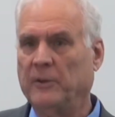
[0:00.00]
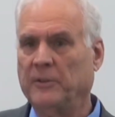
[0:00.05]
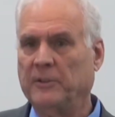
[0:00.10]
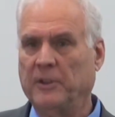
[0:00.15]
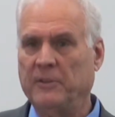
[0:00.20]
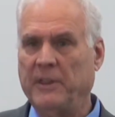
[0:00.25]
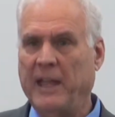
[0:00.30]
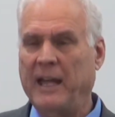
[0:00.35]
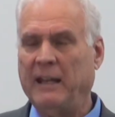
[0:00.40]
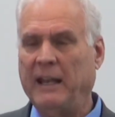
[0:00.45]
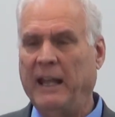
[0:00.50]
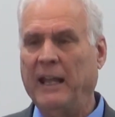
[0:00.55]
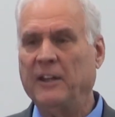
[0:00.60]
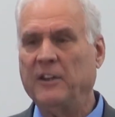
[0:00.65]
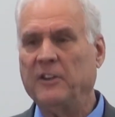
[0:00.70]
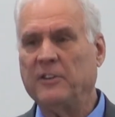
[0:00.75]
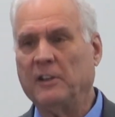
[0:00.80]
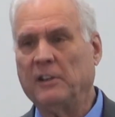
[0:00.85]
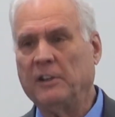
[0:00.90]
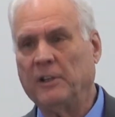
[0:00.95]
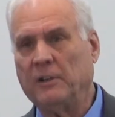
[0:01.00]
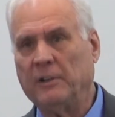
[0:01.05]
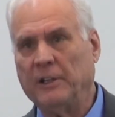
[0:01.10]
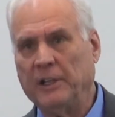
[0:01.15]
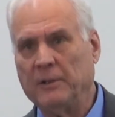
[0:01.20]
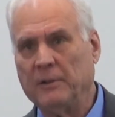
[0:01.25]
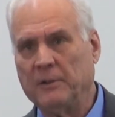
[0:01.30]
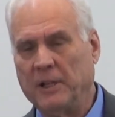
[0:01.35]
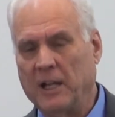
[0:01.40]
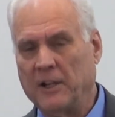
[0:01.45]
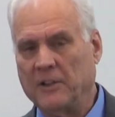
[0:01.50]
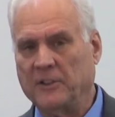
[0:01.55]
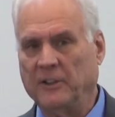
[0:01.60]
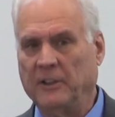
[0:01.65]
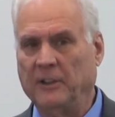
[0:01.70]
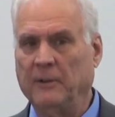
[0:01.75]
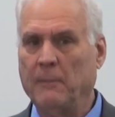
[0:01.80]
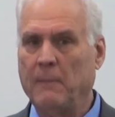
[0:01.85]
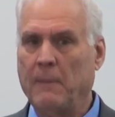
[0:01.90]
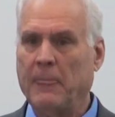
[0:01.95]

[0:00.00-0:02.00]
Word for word: So that ends the little introduction.